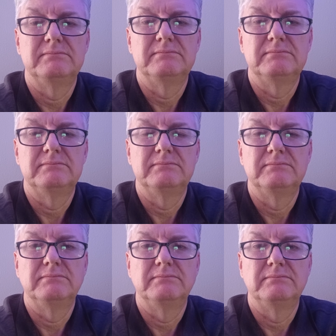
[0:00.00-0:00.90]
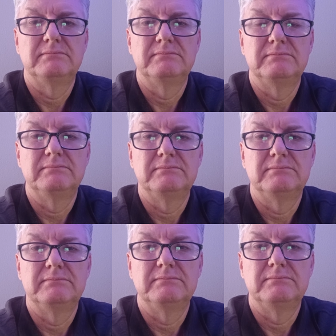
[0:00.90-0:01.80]

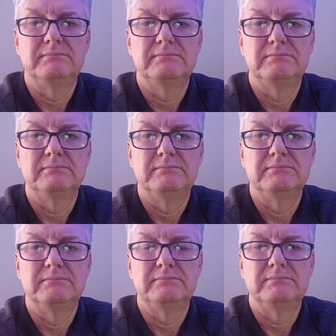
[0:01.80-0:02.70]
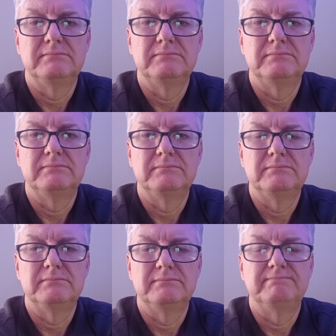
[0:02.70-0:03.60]

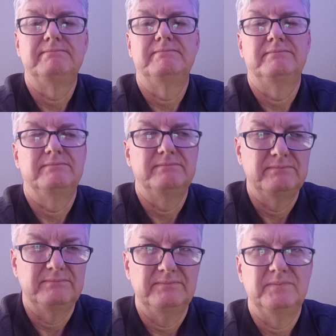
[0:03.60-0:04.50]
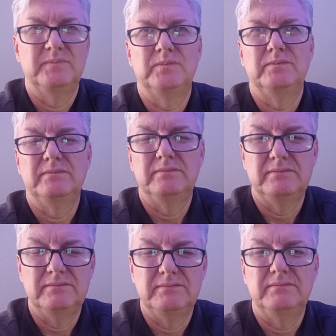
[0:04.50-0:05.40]

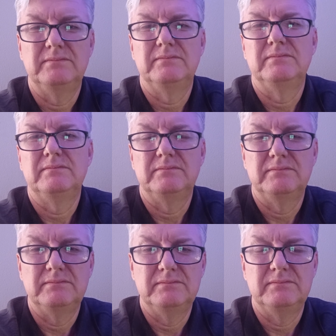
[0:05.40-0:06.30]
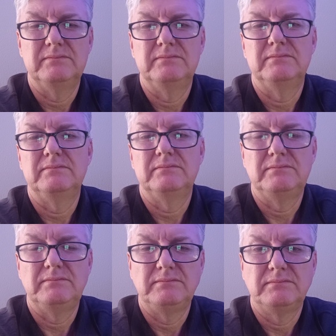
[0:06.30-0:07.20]

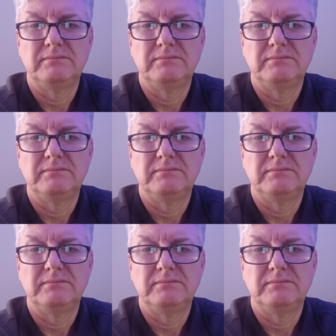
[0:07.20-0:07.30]
The person shown says nothing.